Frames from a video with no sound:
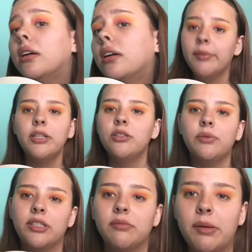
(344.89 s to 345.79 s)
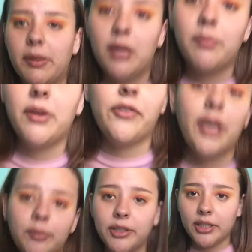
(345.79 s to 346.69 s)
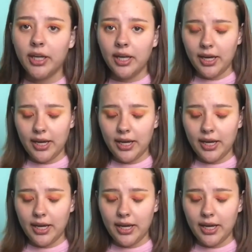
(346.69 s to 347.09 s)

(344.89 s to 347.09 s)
I'm going to do the rest of my makeup off camera.